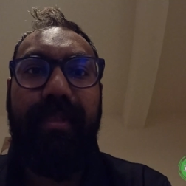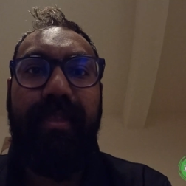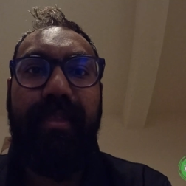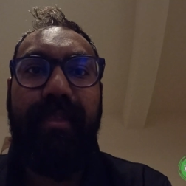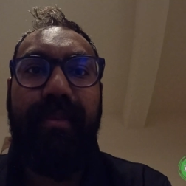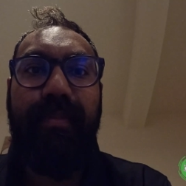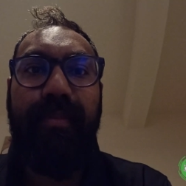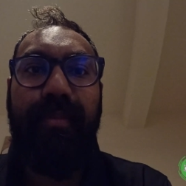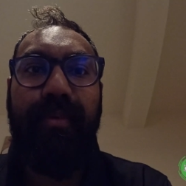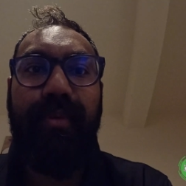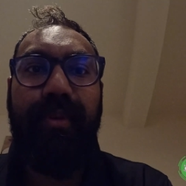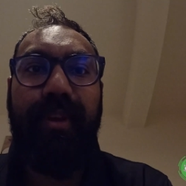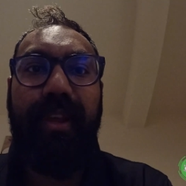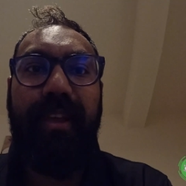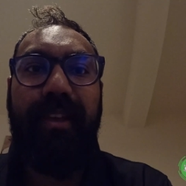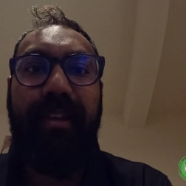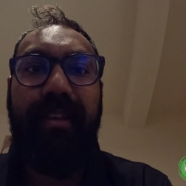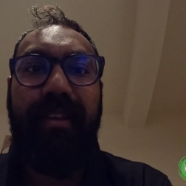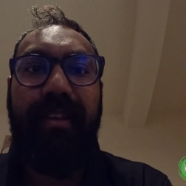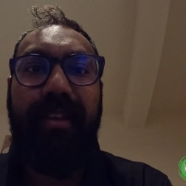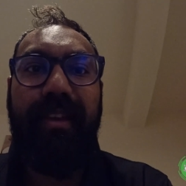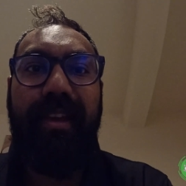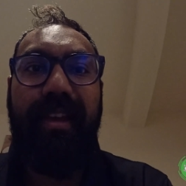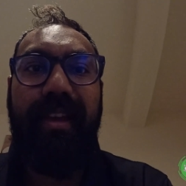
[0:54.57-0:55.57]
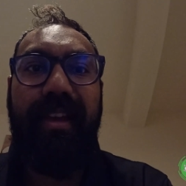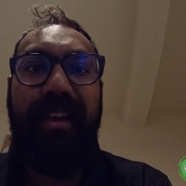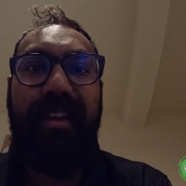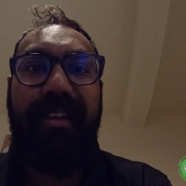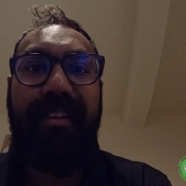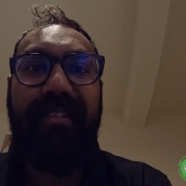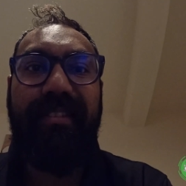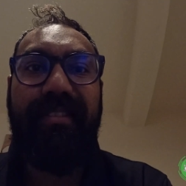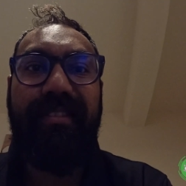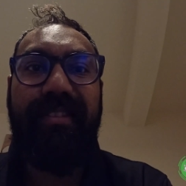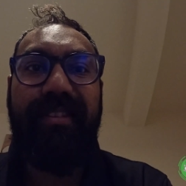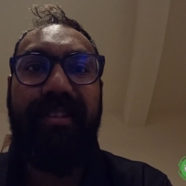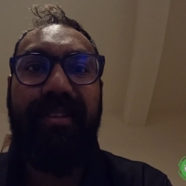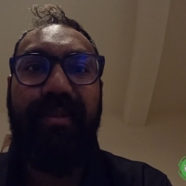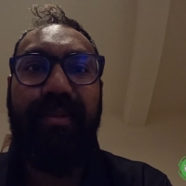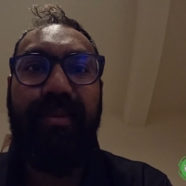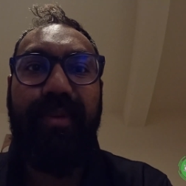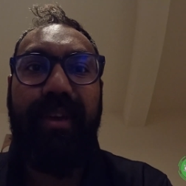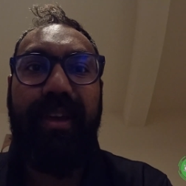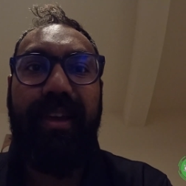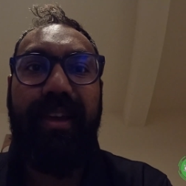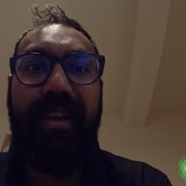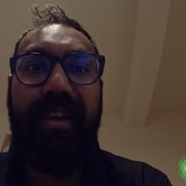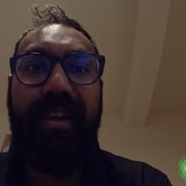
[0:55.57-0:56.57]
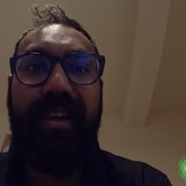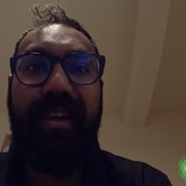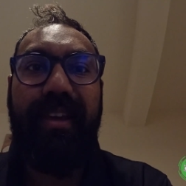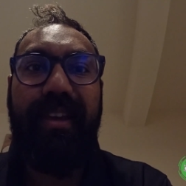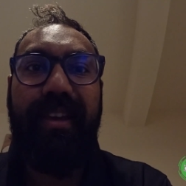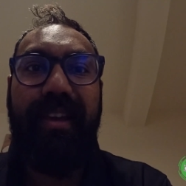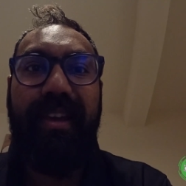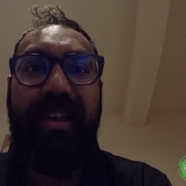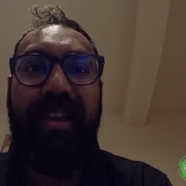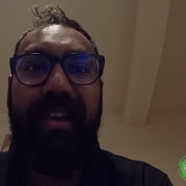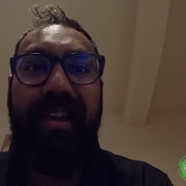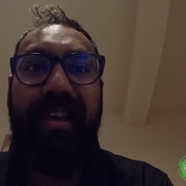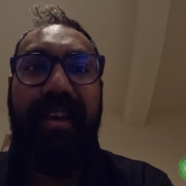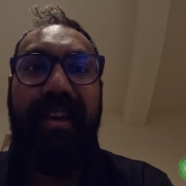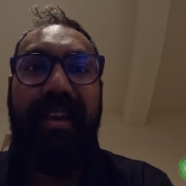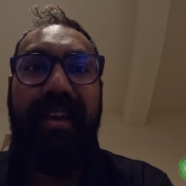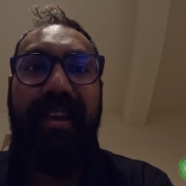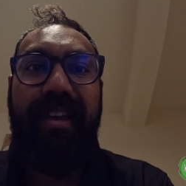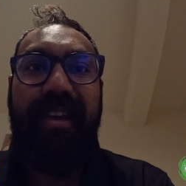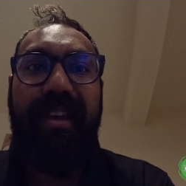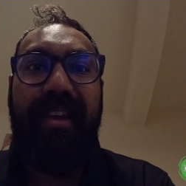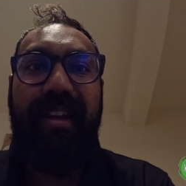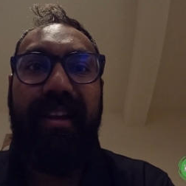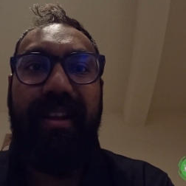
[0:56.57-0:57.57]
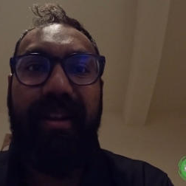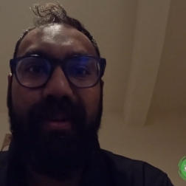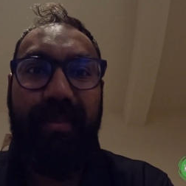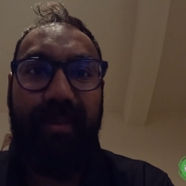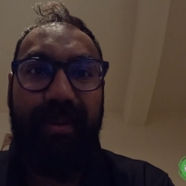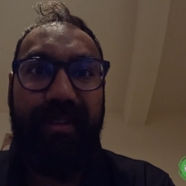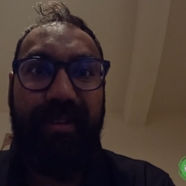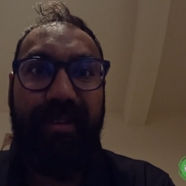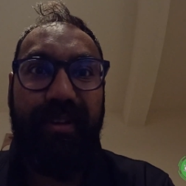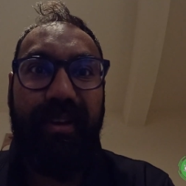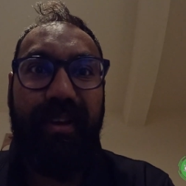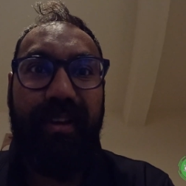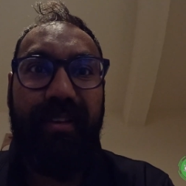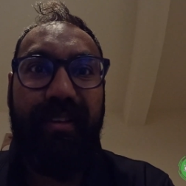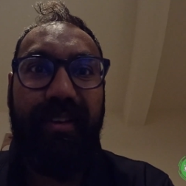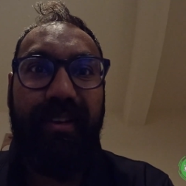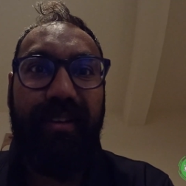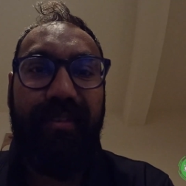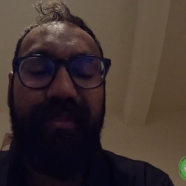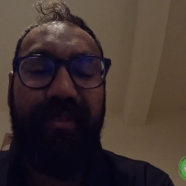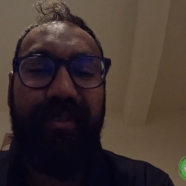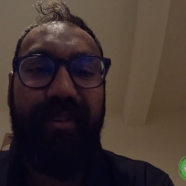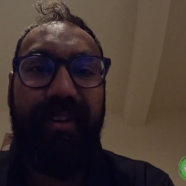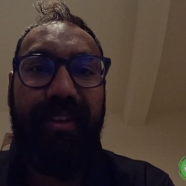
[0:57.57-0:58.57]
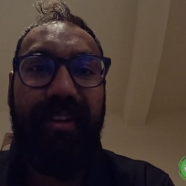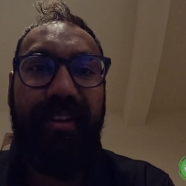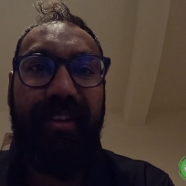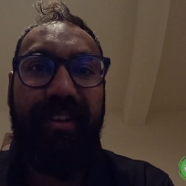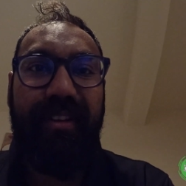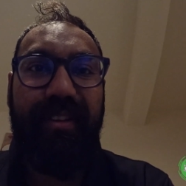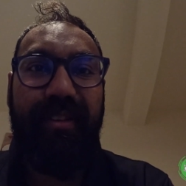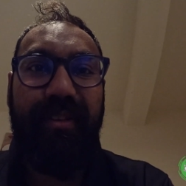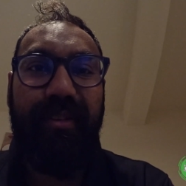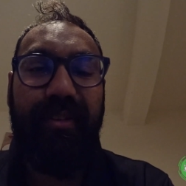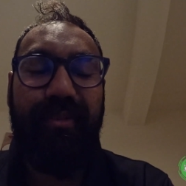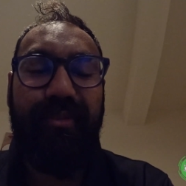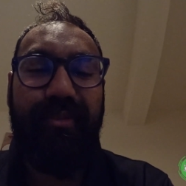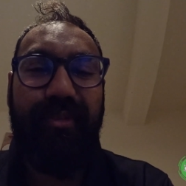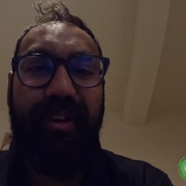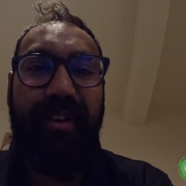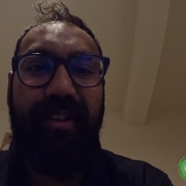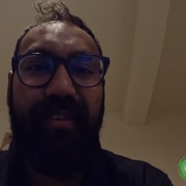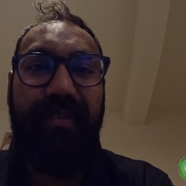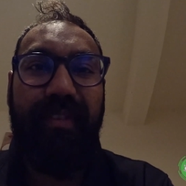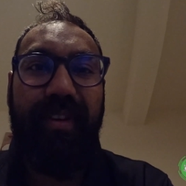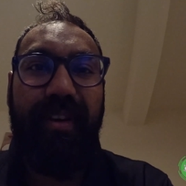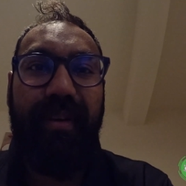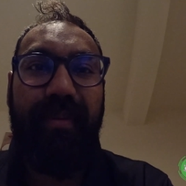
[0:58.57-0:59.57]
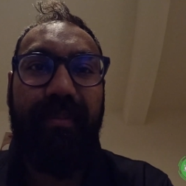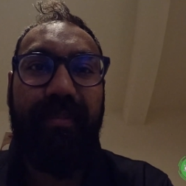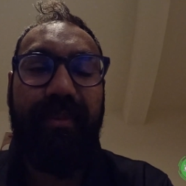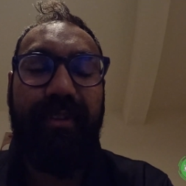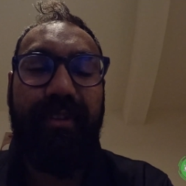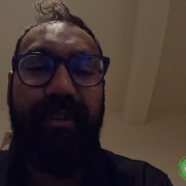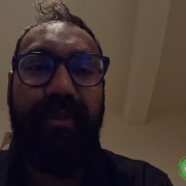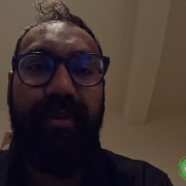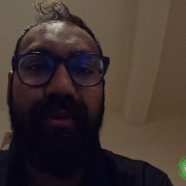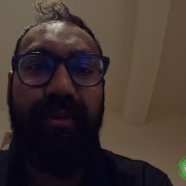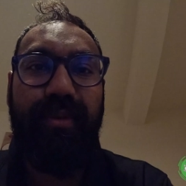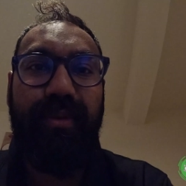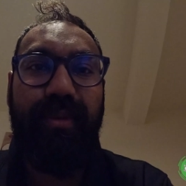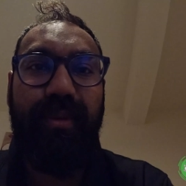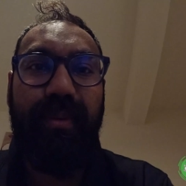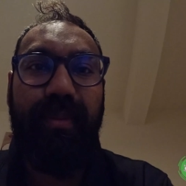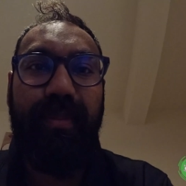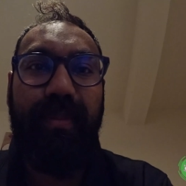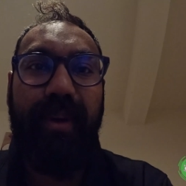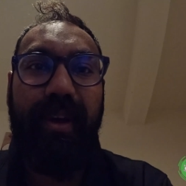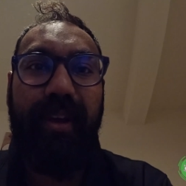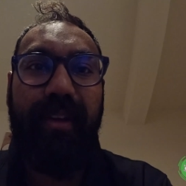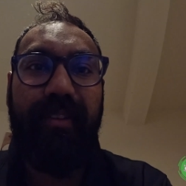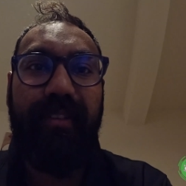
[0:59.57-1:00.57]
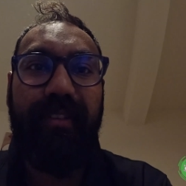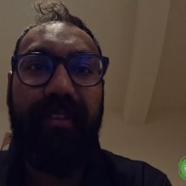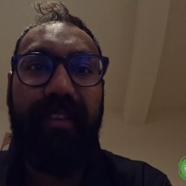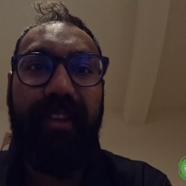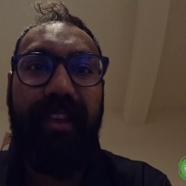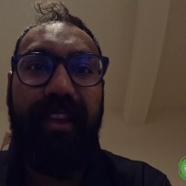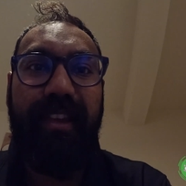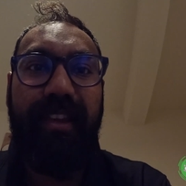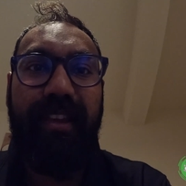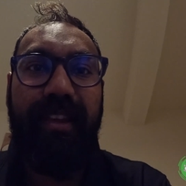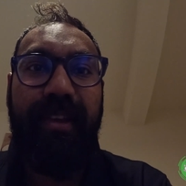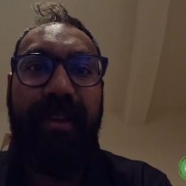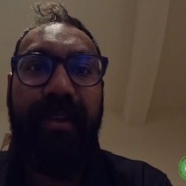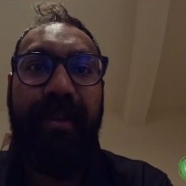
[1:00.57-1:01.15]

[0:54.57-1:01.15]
in the morning, and we're a little bit tired after a long drive up to Barnsley.